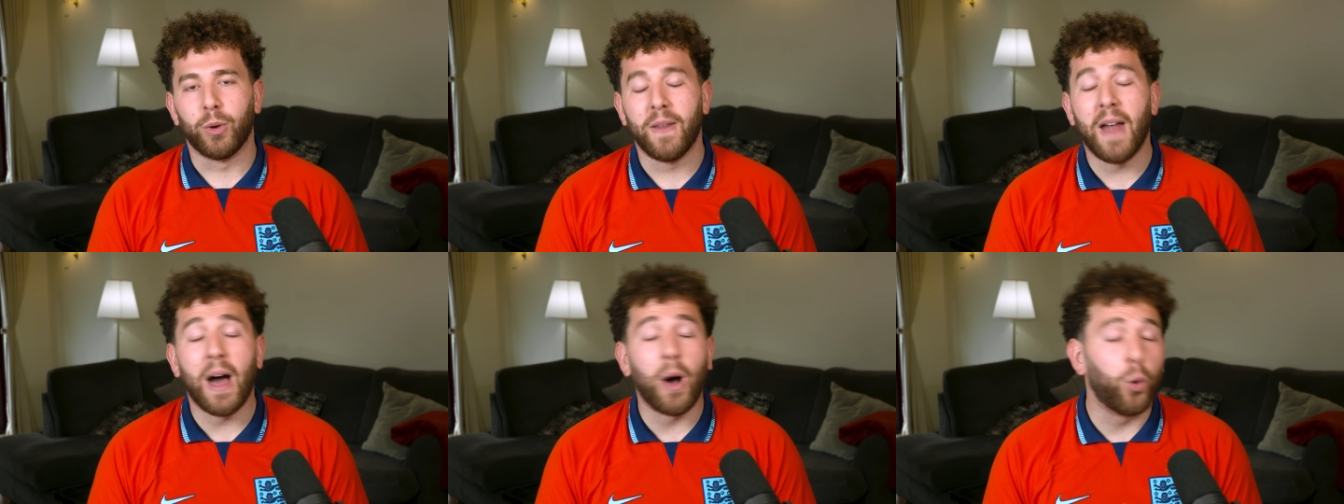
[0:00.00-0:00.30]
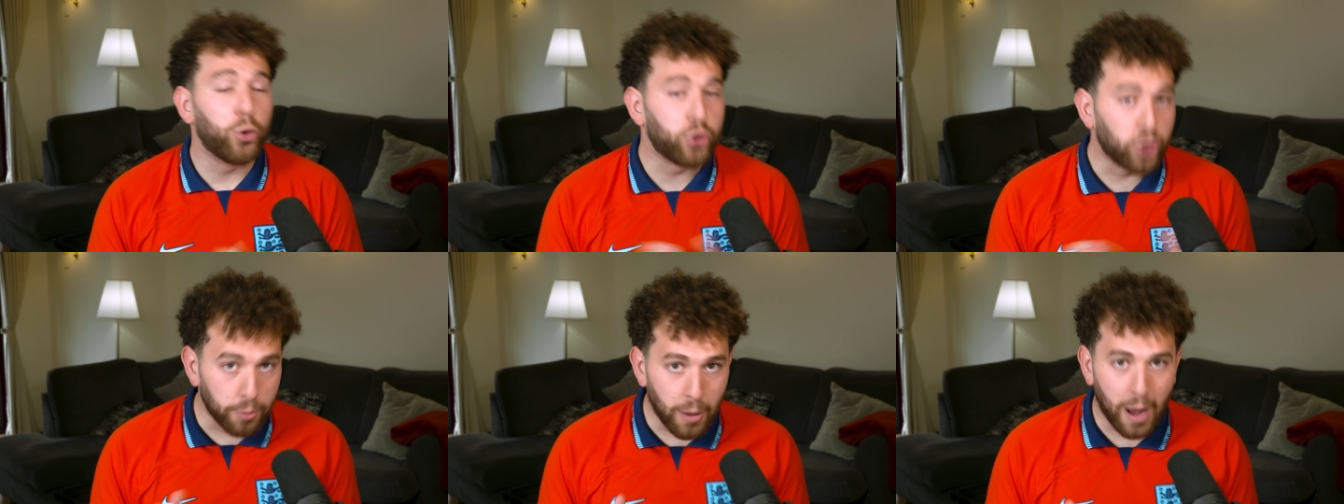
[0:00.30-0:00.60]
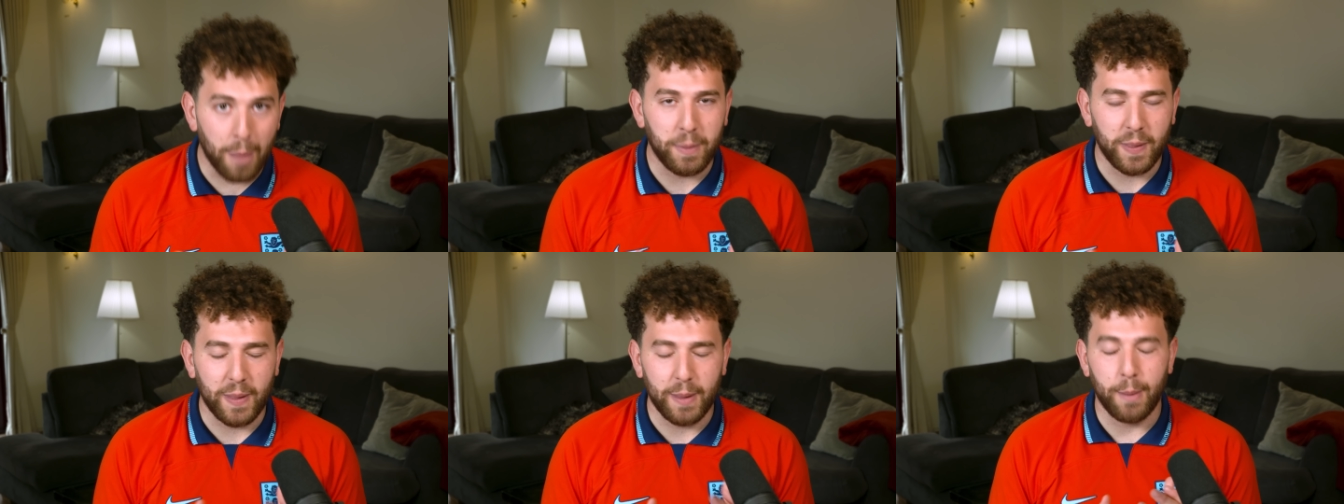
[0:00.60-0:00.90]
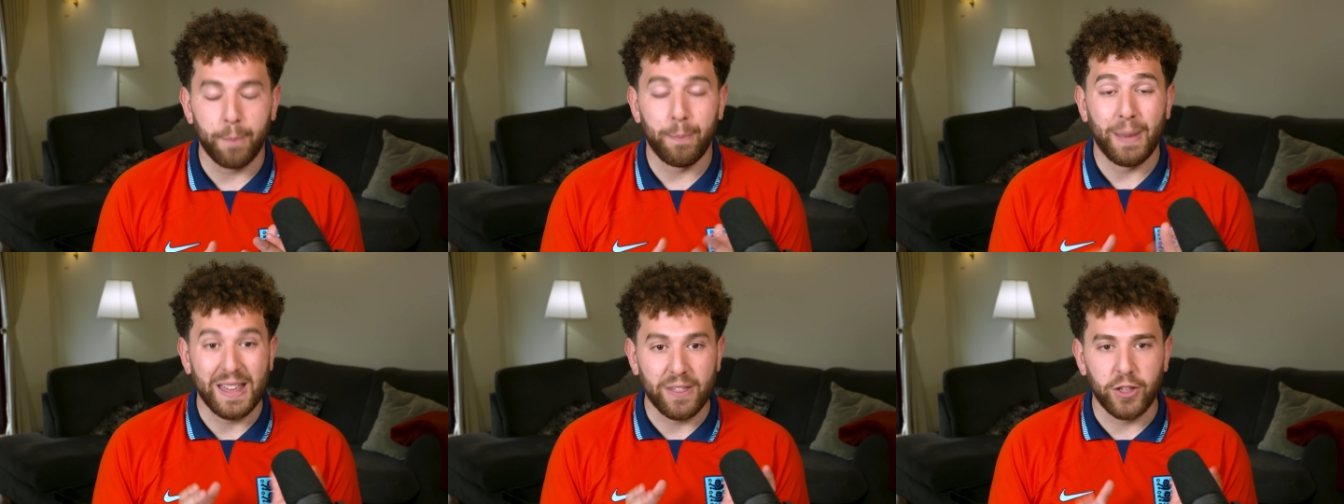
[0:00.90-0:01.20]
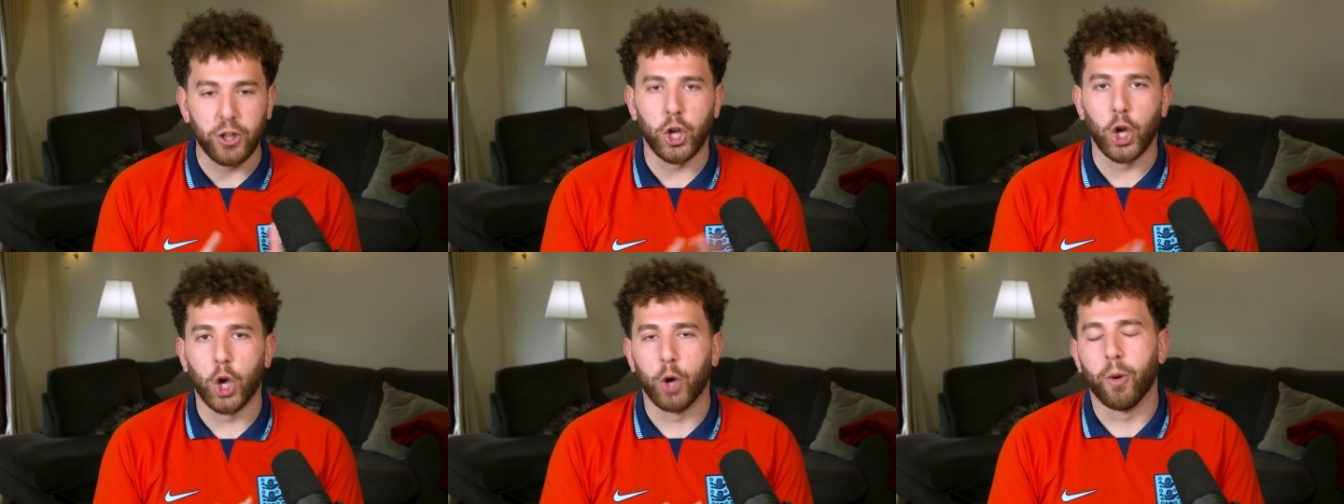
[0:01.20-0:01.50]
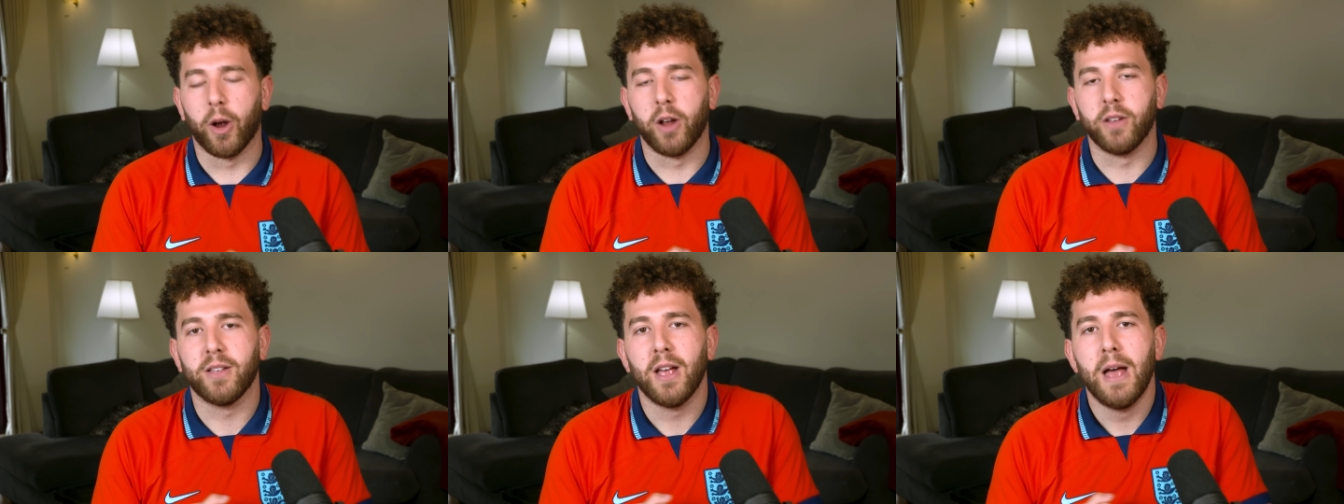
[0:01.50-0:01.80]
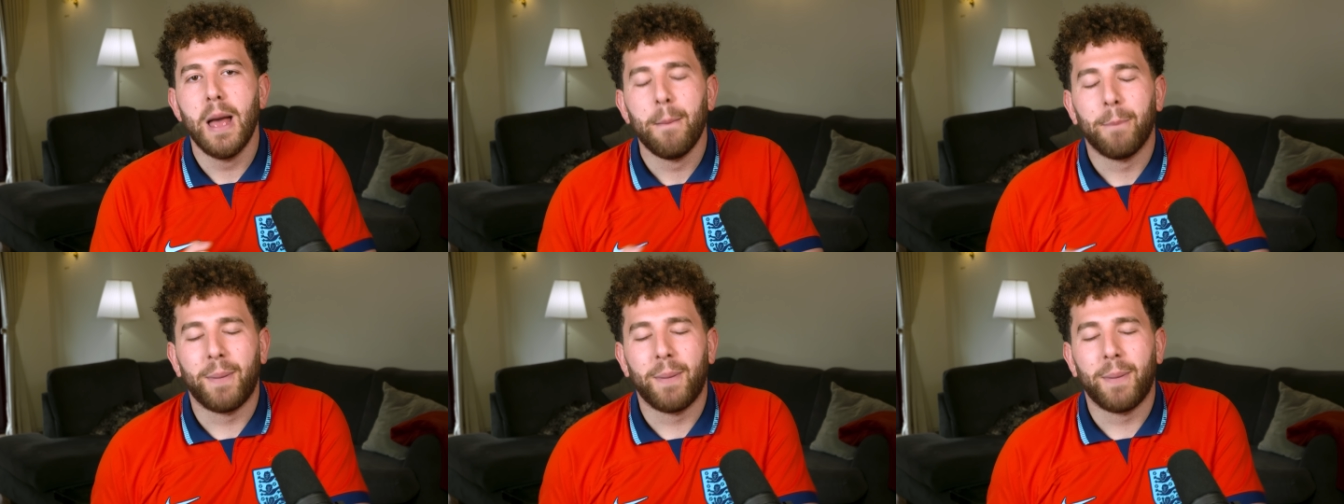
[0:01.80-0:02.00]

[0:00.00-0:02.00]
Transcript: And that also might be the, be the Euros.